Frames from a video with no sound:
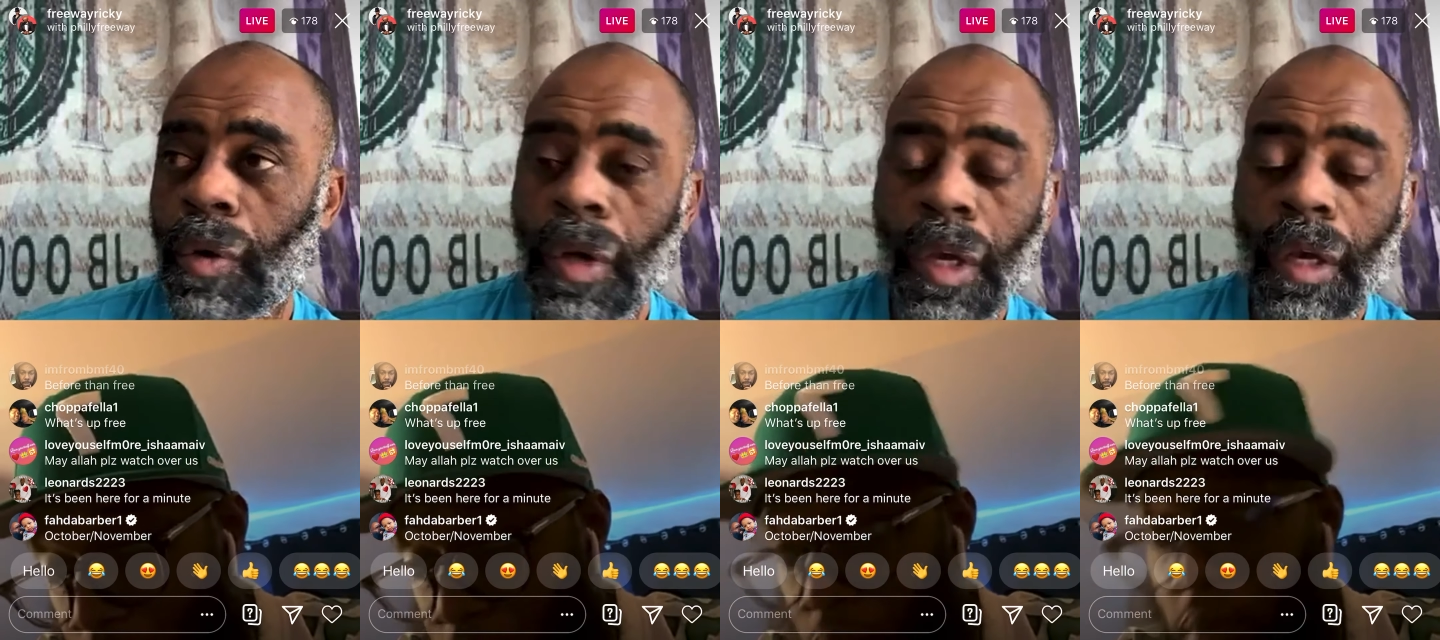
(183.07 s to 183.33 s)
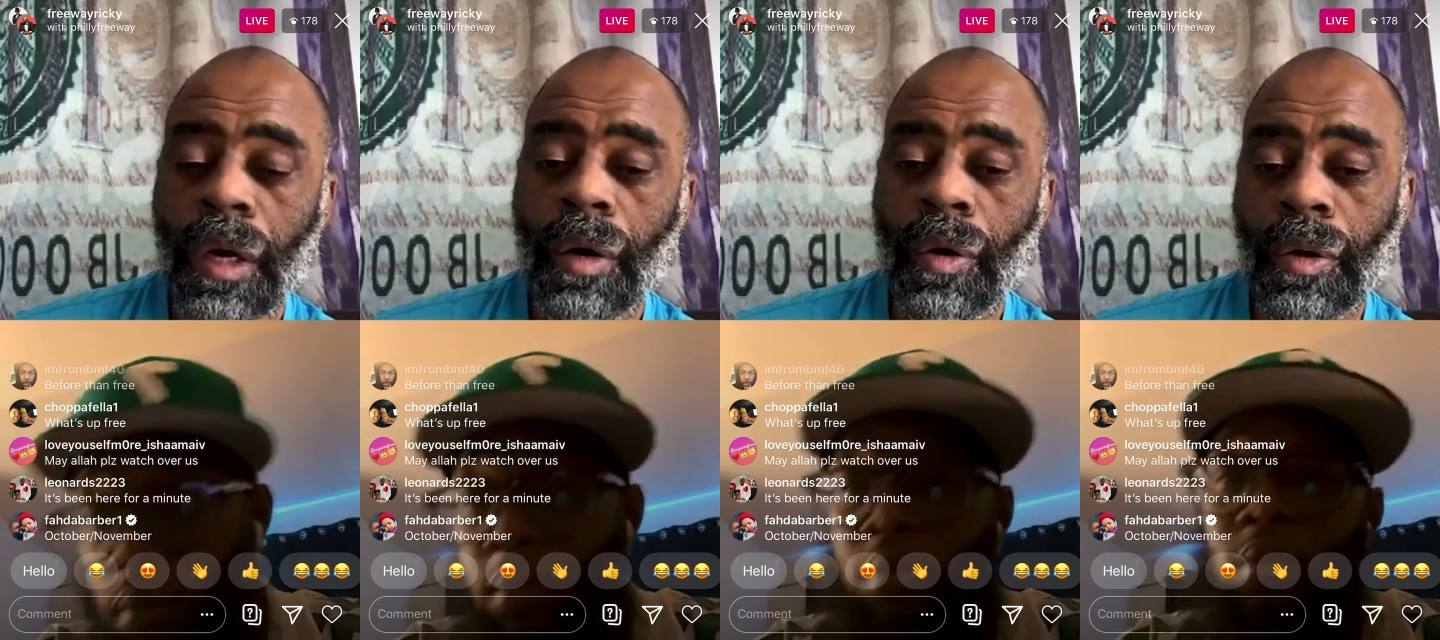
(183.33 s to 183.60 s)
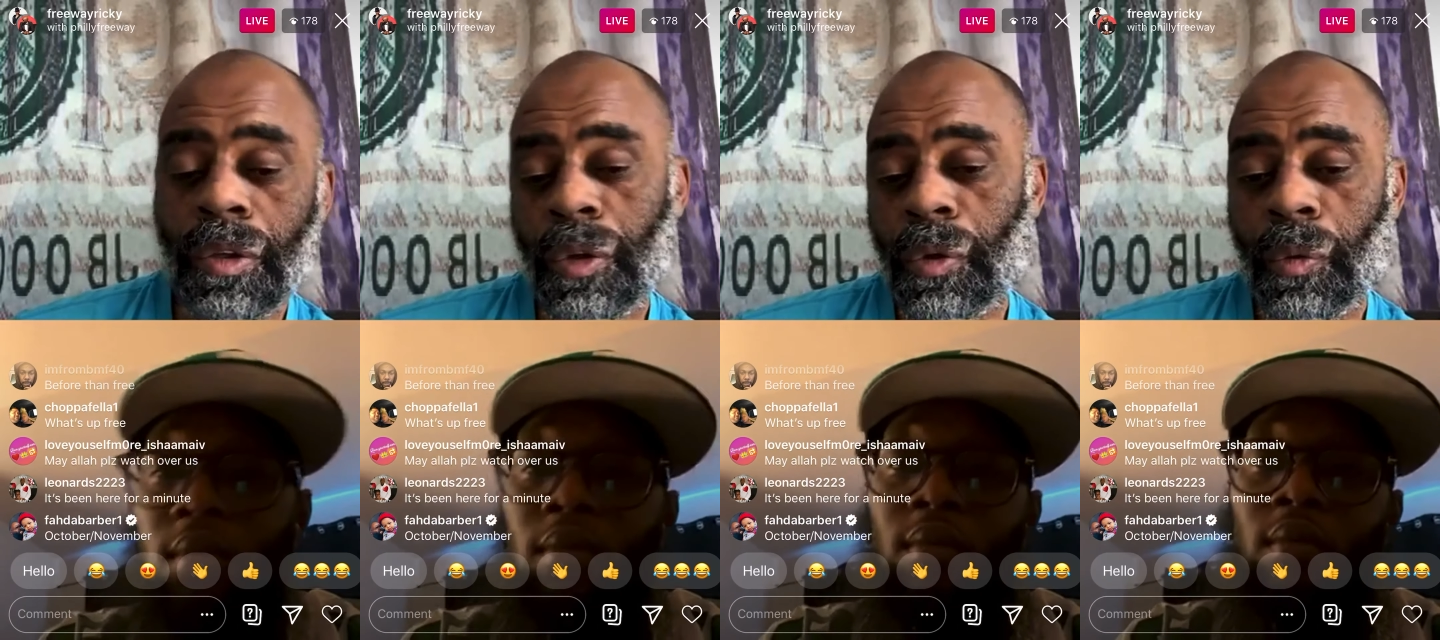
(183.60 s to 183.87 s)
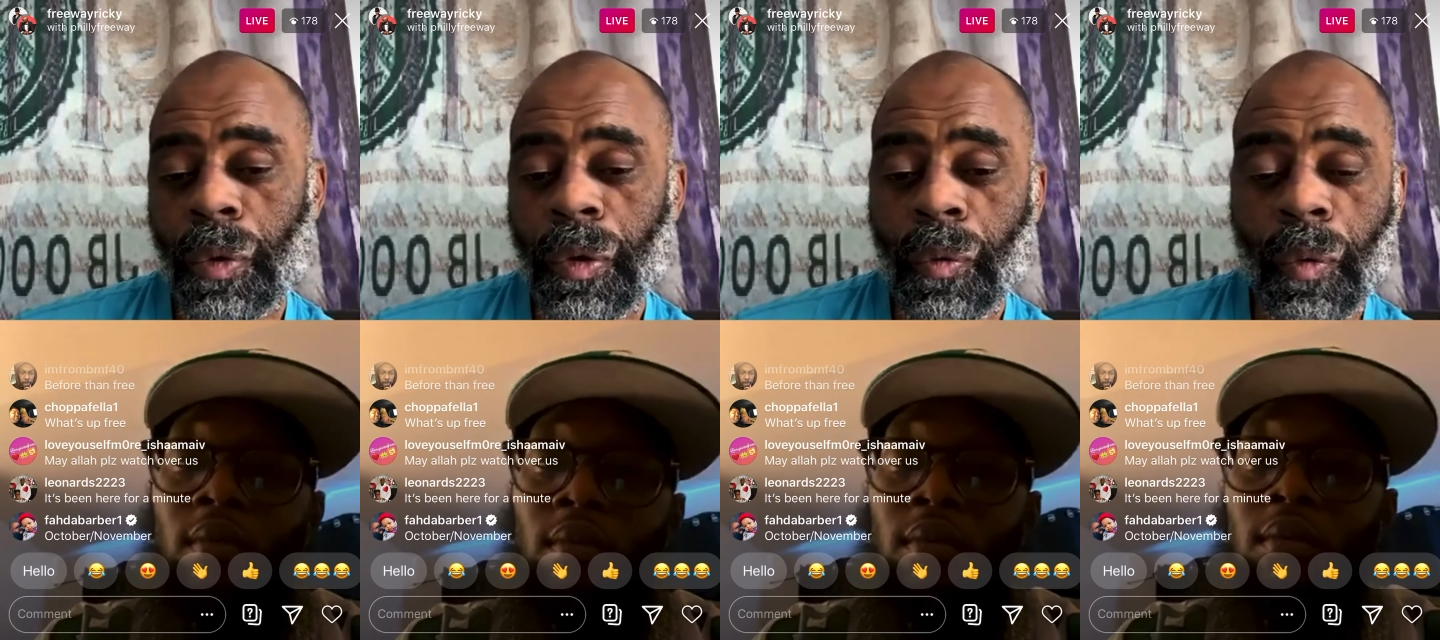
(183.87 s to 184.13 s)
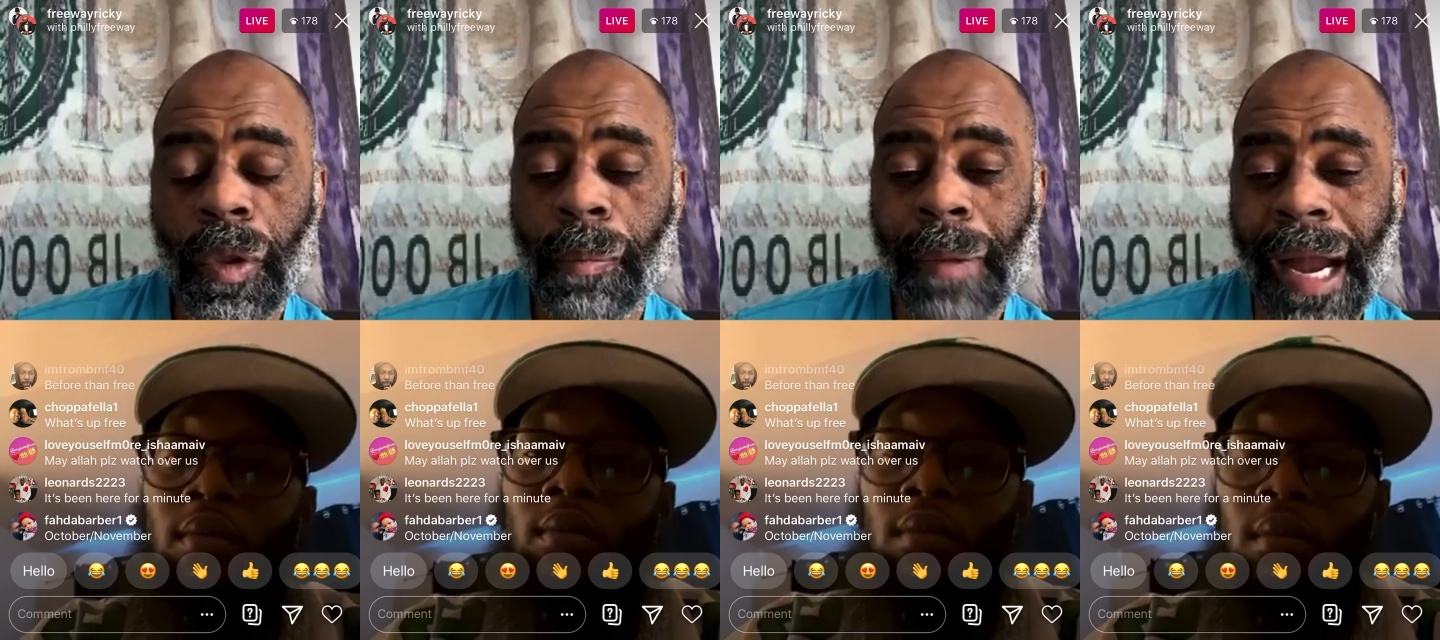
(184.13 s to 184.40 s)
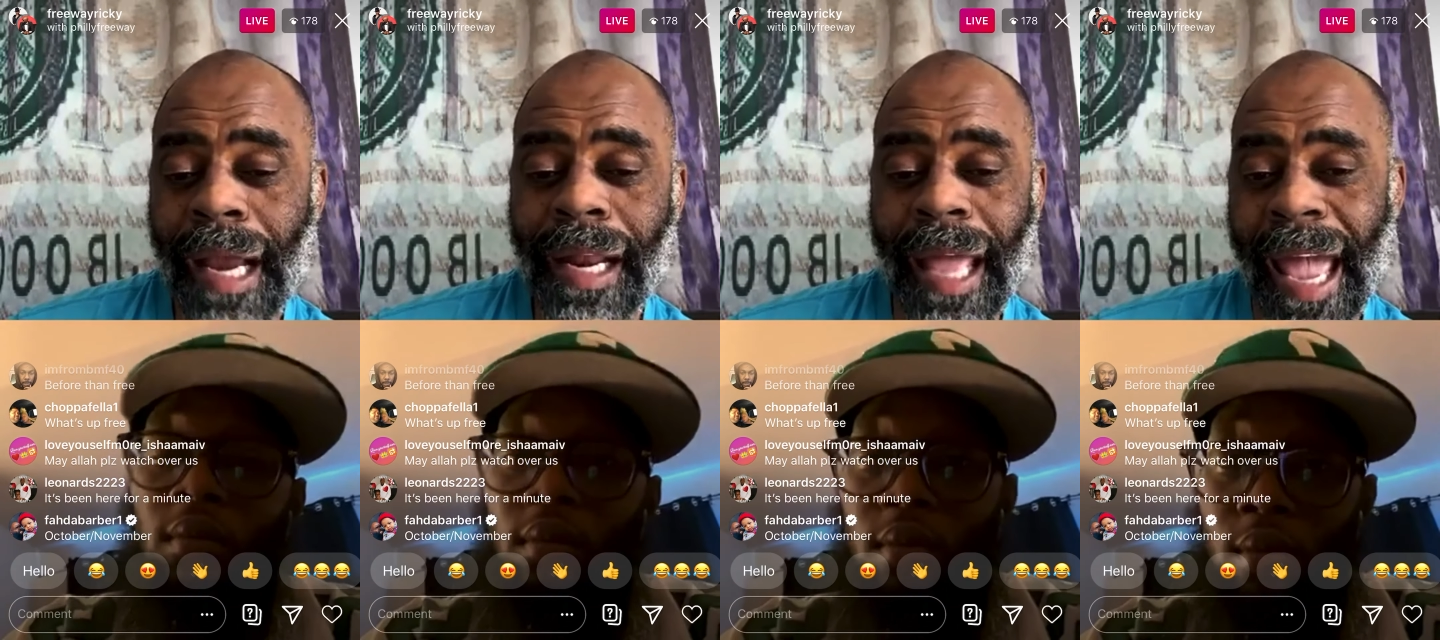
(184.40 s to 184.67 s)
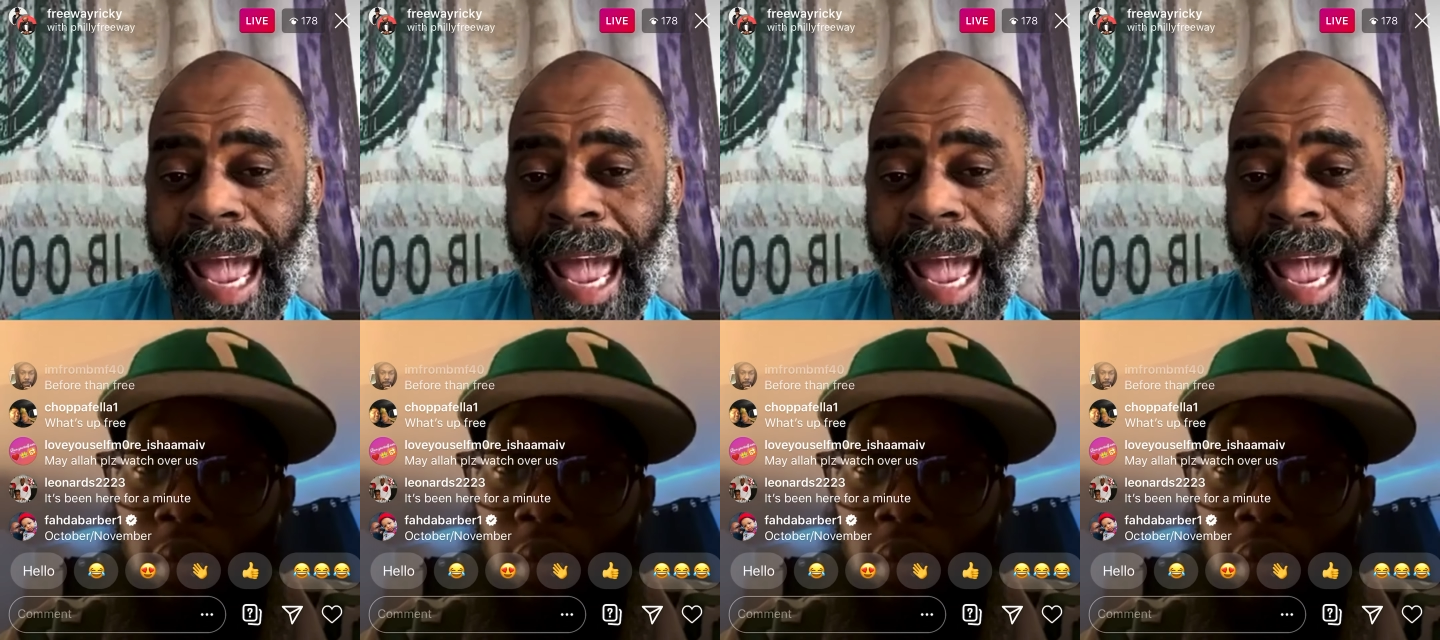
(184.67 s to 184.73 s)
we might have had it,